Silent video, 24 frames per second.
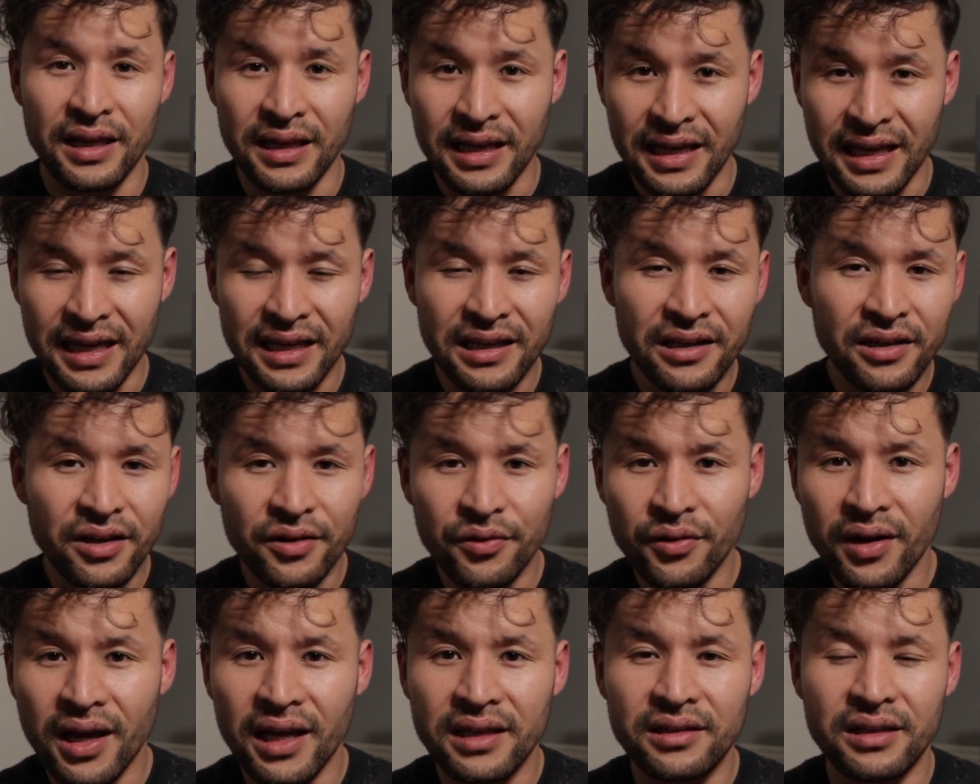In and
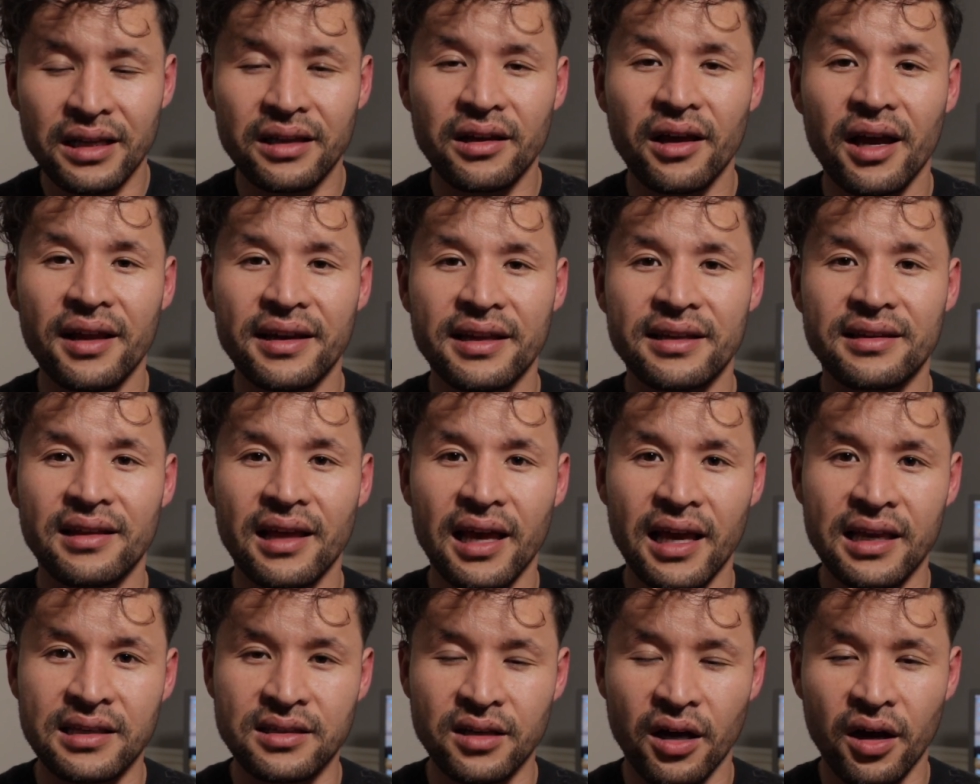around 90
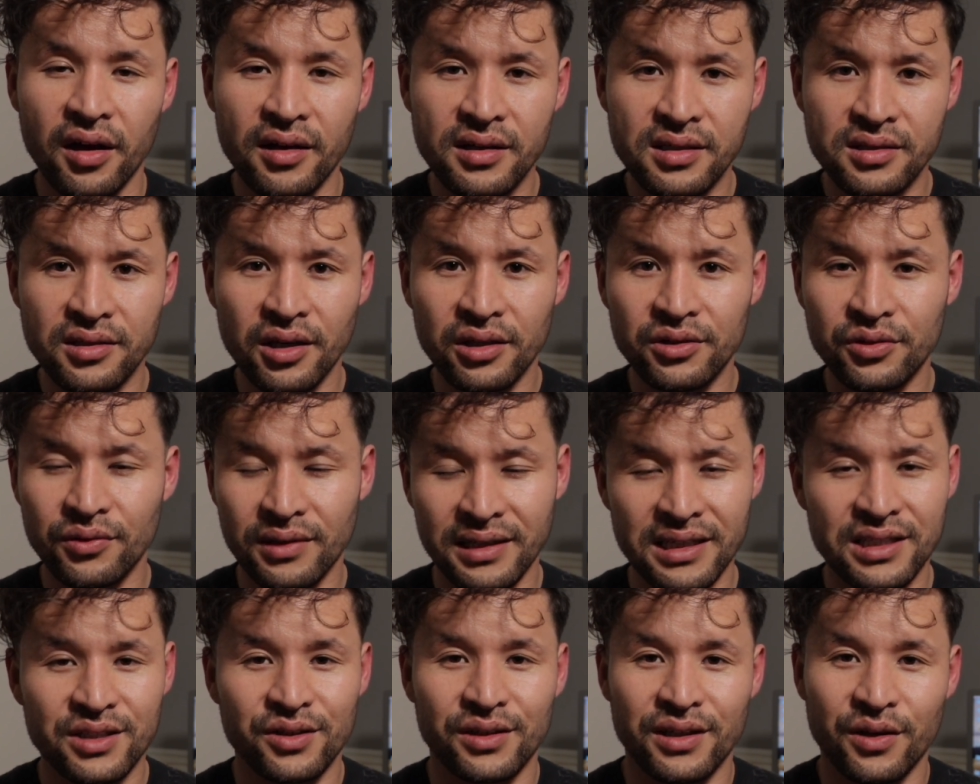days, I started to
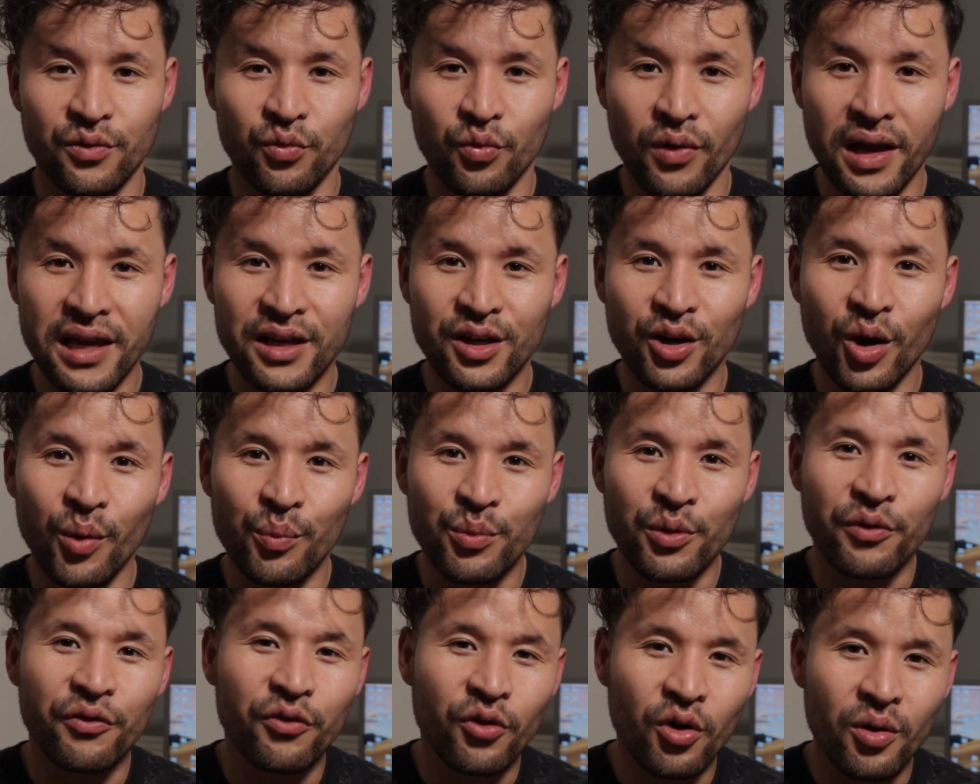literally wake up
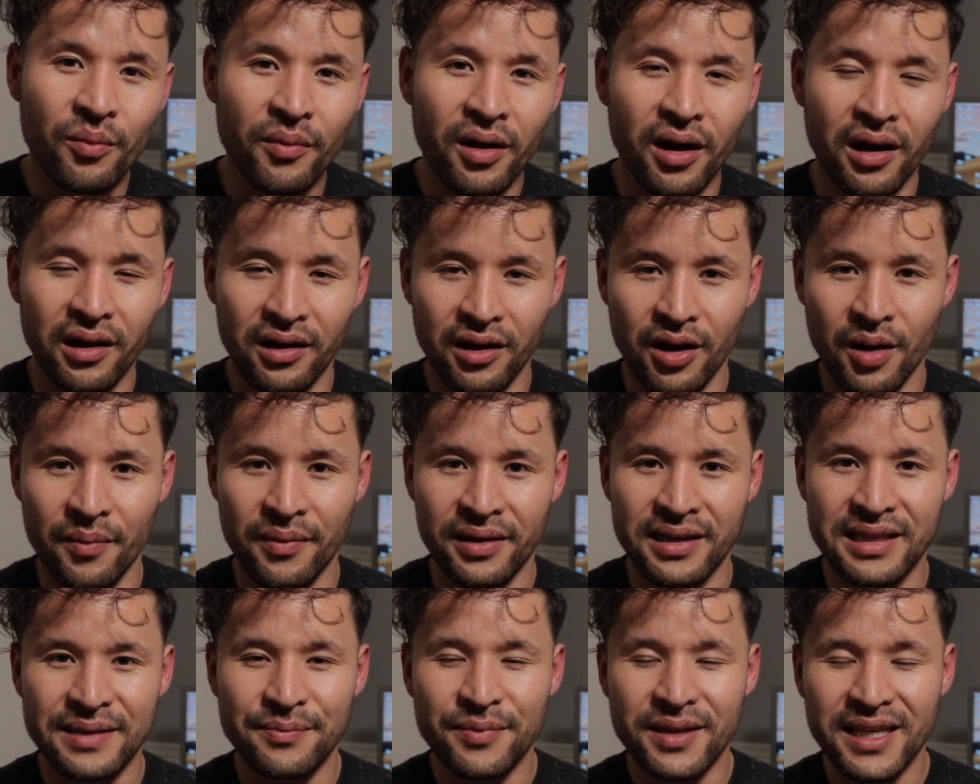before my alarm, and
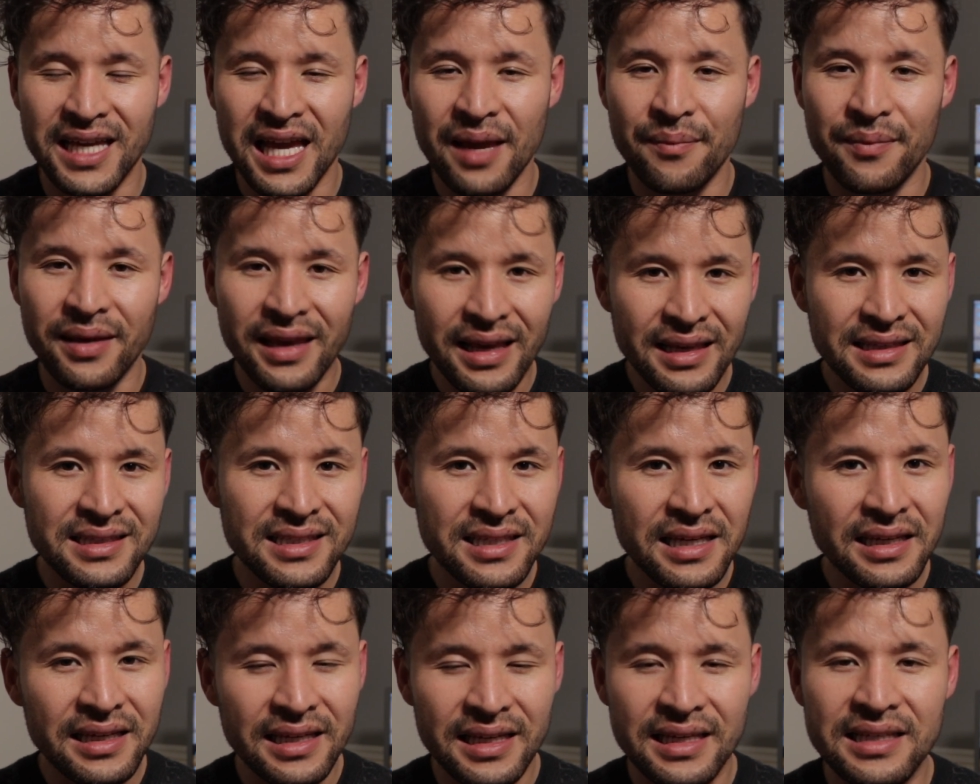it became easier
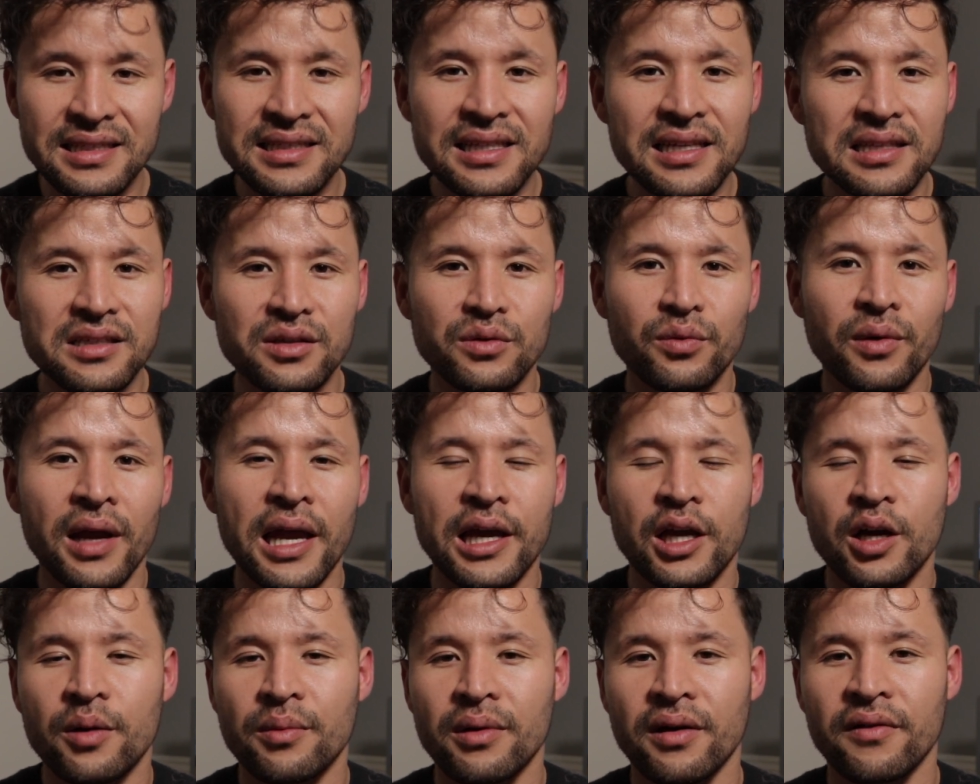and easier to
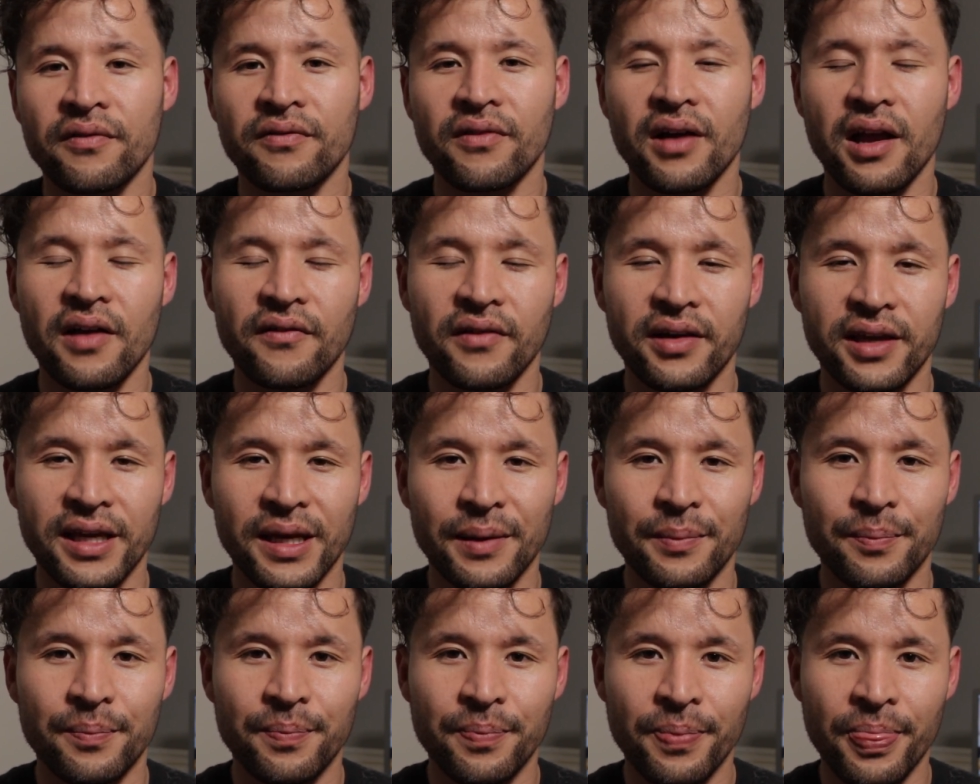wake up at 5
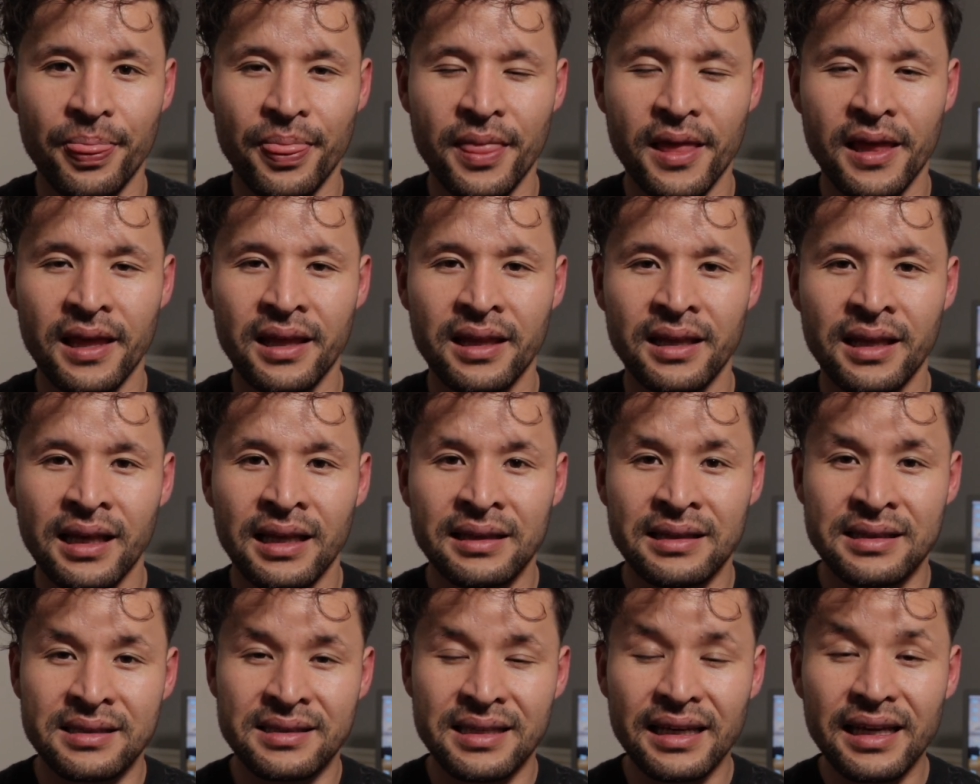a.m.
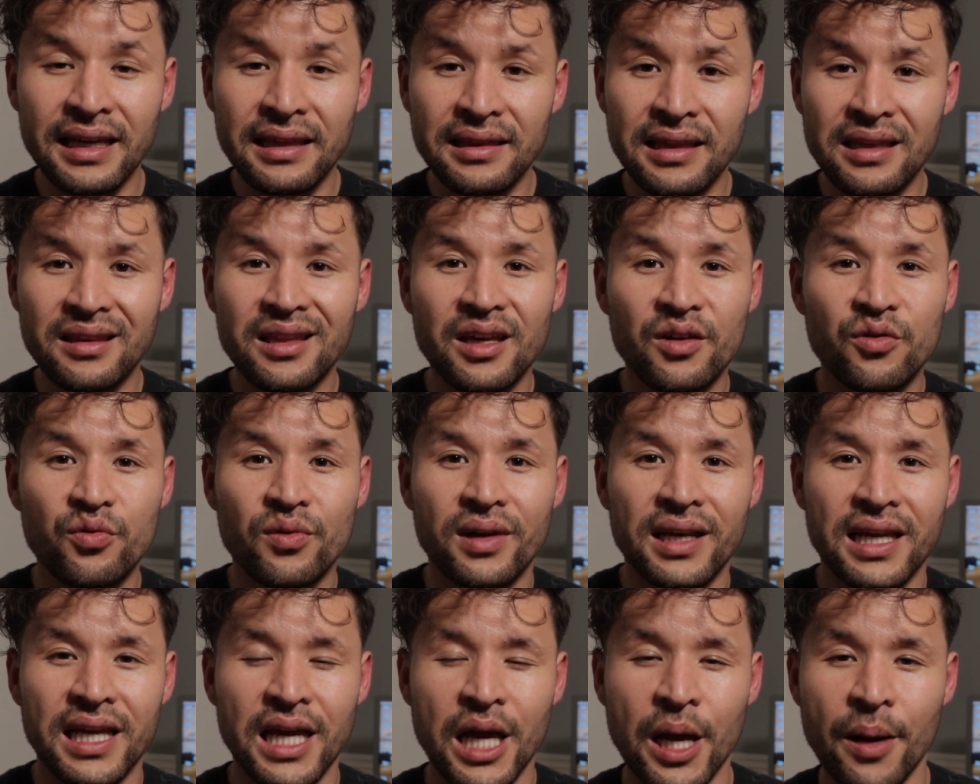The second thing that
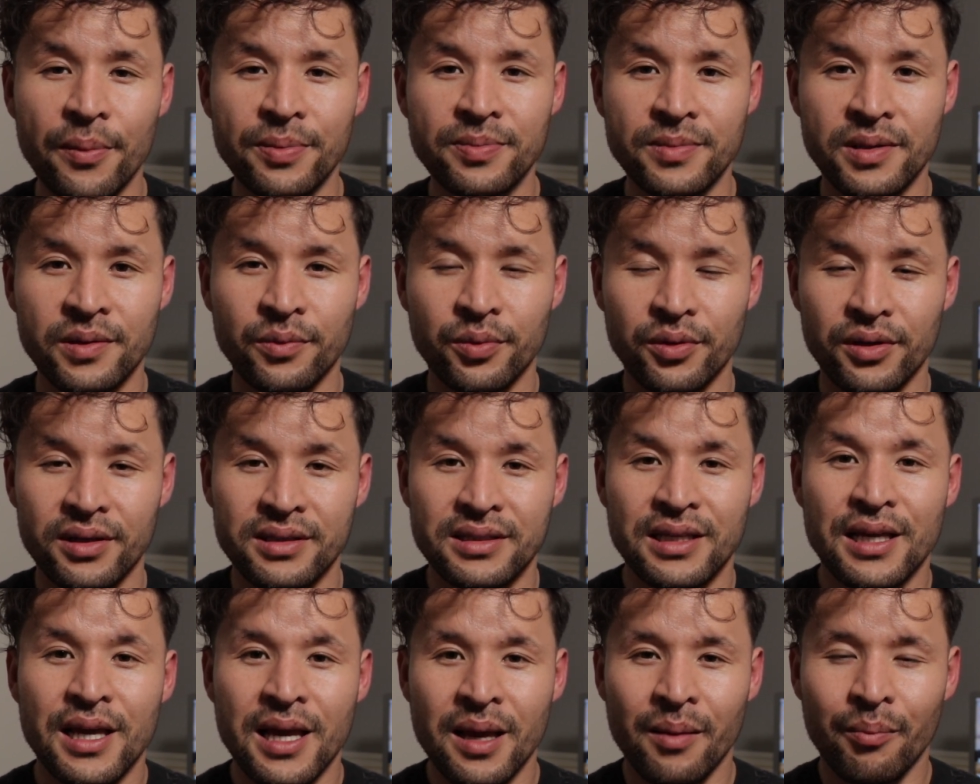really helped me
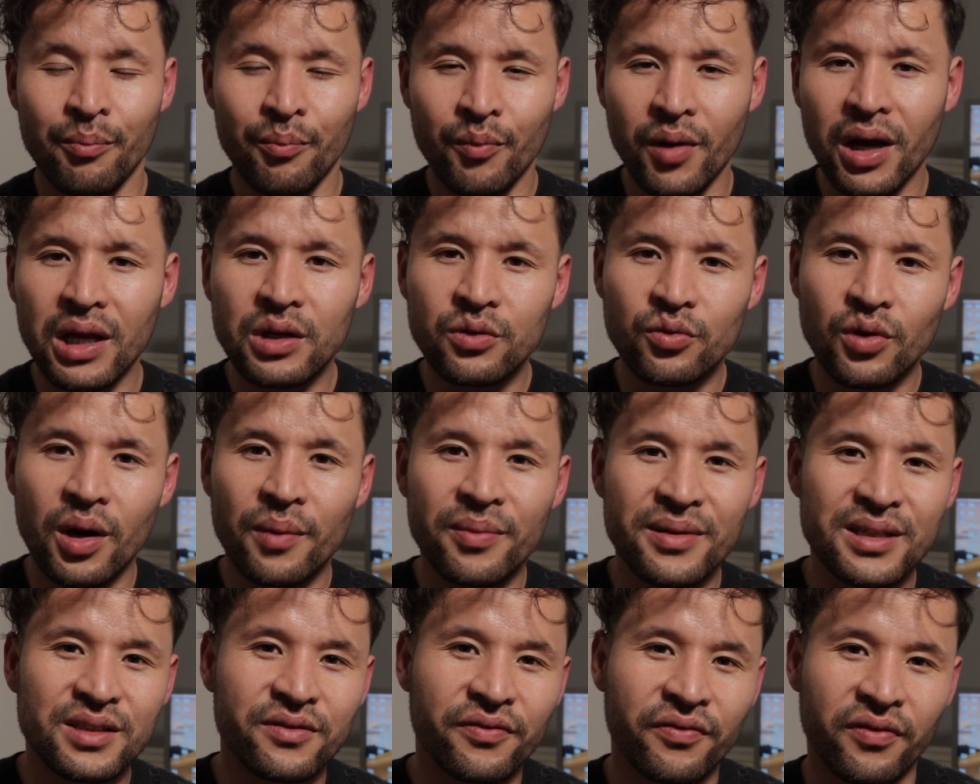was Mel
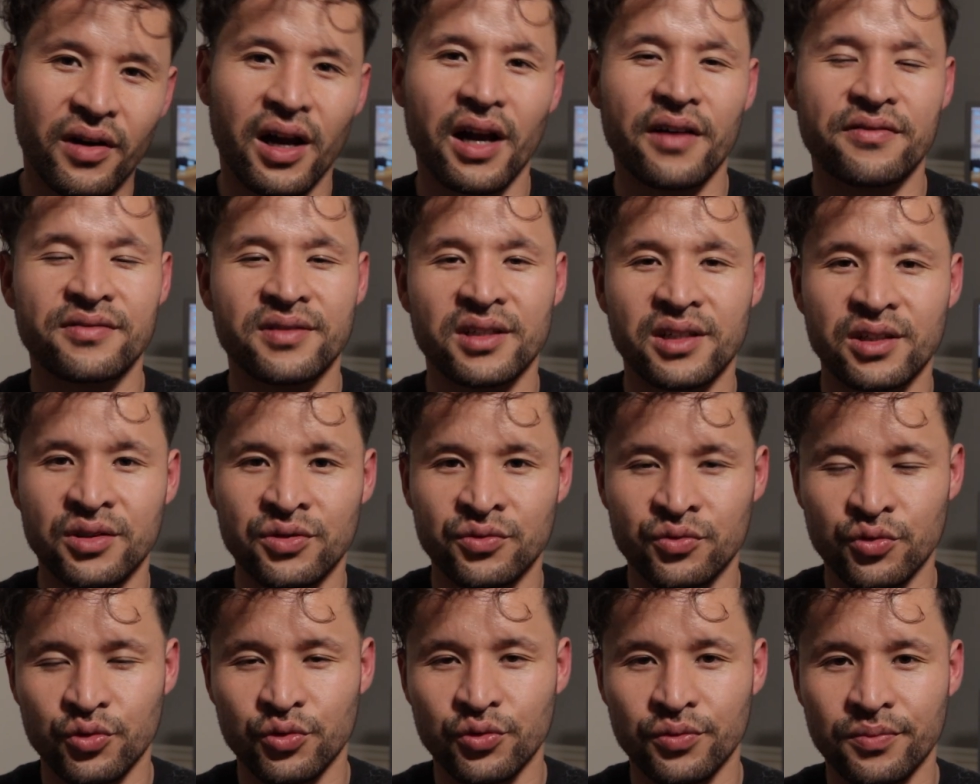Robbins'
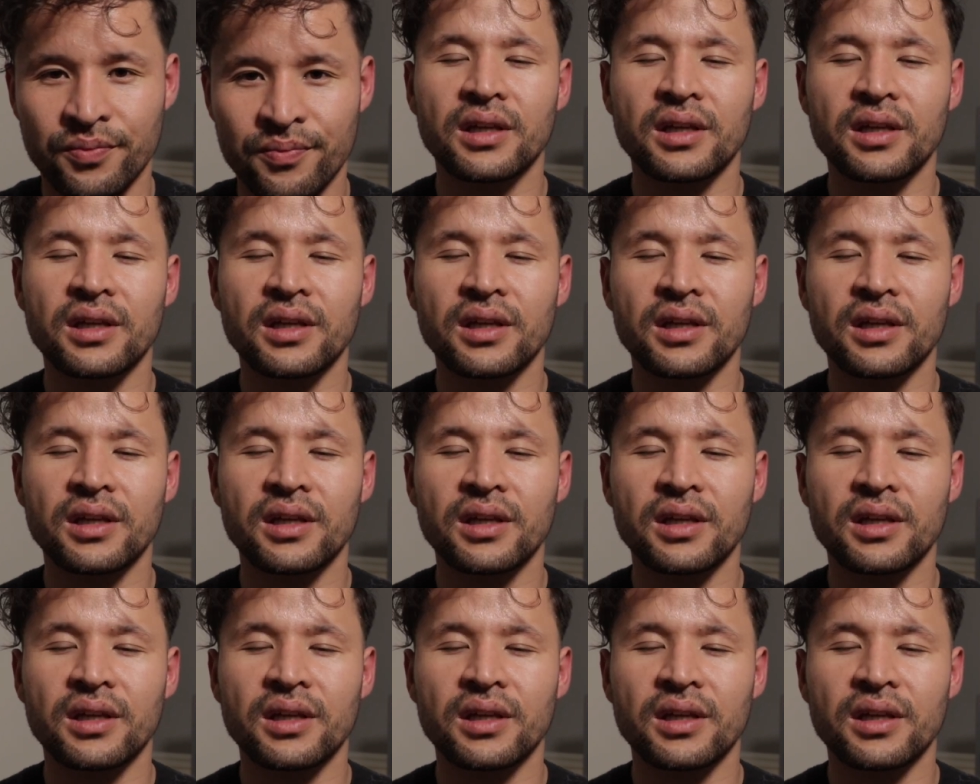5-second rule.